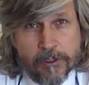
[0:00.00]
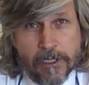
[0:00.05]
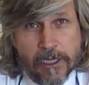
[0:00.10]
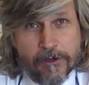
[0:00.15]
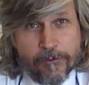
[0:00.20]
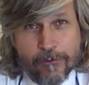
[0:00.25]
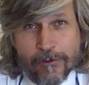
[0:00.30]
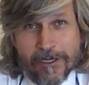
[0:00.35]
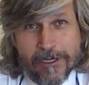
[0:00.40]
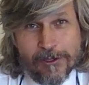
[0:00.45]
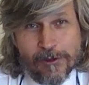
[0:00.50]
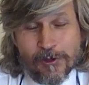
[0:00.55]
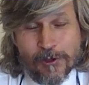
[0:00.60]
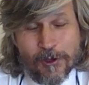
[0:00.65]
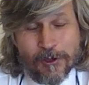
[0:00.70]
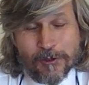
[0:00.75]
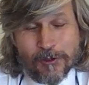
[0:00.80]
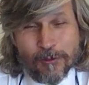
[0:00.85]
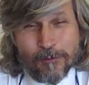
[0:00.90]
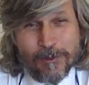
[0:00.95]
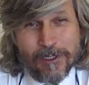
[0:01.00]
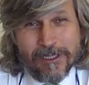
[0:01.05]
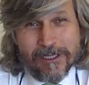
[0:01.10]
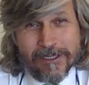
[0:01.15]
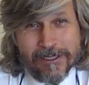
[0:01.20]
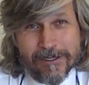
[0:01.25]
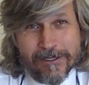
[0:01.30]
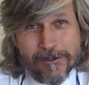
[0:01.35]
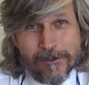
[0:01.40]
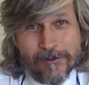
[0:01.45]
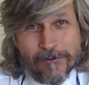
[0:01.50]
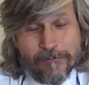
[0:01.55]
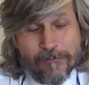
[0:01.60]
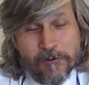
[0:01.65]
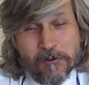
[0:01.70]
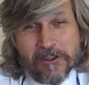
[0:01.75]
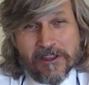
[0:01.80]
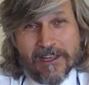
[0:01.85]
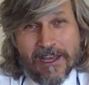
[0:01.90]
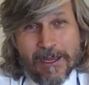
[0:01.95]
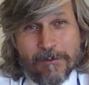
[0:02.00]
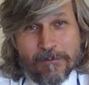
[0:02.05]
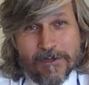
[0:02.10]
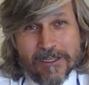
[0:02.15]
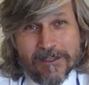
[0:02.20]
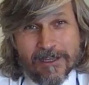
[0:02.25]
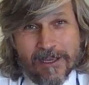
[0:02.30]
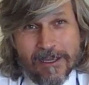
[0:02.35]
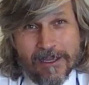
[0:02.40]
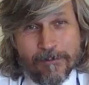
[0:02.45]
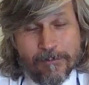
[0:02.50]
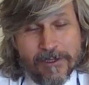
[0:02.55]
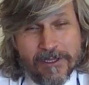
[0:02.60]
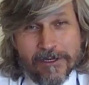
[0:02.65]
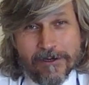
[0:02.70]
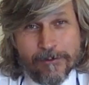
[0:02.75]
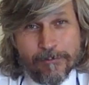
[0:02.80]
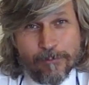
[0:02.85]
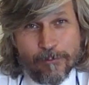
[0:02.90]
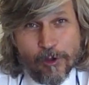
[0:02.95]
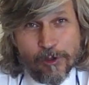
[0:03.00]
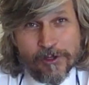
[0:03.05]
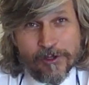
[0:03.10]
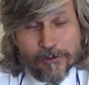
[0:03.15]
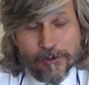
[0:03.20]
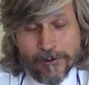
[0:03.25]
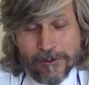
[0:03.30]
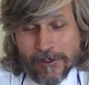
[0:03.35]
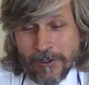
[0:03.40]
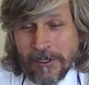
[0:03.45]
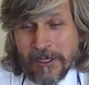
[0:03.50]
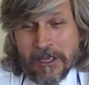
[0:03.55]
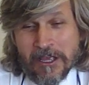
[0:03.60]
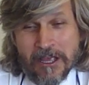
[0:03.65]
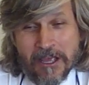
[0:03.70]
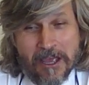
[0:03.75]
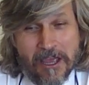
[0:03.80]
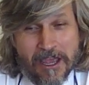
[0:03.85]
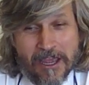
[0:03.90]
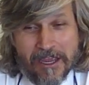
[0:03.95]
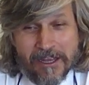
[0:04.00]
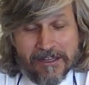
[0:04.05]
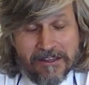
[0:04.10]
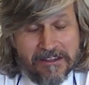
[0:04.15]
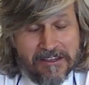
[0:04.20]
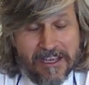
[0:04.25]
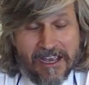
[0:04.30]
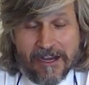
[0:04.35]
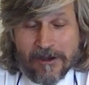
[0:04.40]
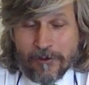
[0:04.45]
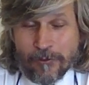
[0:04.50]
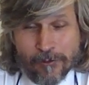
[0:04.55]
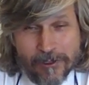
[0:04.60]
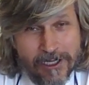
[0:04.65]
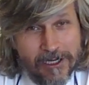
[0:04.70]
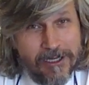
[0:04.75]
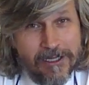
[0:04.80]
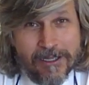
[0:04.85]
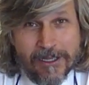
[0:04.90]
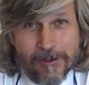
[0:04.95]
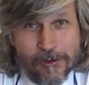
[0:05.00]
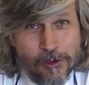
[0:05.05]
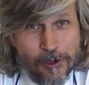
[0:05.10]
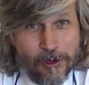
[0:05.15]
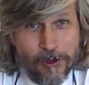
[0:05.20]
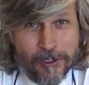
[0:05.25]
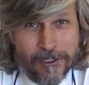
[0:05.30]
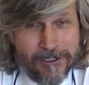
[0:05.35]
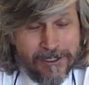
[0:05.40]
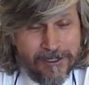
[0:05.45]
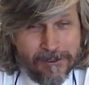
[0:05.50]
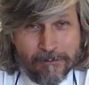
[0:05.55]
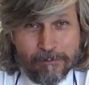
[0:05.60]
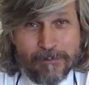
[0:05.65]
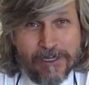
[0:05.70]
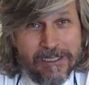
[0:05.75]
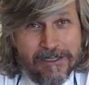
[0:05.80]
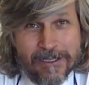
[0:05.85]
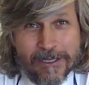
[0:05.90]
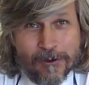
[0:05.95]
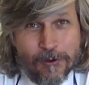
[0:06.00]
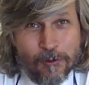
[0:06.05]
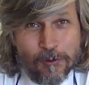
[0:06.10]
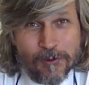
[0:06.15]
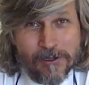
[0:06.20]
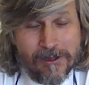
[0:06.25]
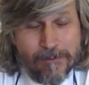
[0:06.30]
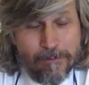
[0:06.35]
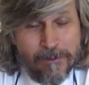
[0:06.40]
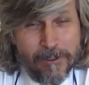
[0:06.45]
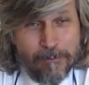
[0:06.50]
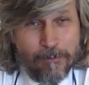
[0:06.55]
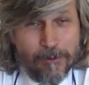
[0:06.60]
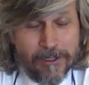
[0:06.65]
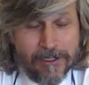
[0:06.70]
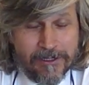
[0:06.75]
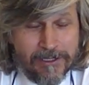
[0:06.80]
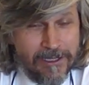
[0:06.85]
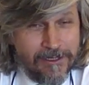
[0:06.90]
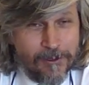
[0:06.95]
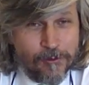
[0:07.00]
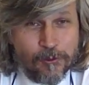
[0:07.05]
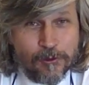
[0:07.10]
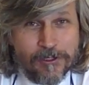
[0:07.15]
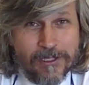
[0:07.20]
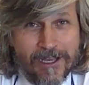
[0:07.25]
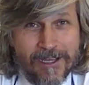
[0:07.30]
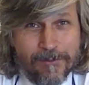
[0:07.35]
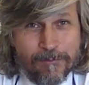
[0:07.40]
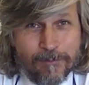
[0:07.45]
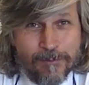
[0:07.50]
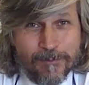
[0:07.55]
I really enjoyed to be here. It's the first time that I am here in Boston, and I really enjoyed meeting all these people and had a good time.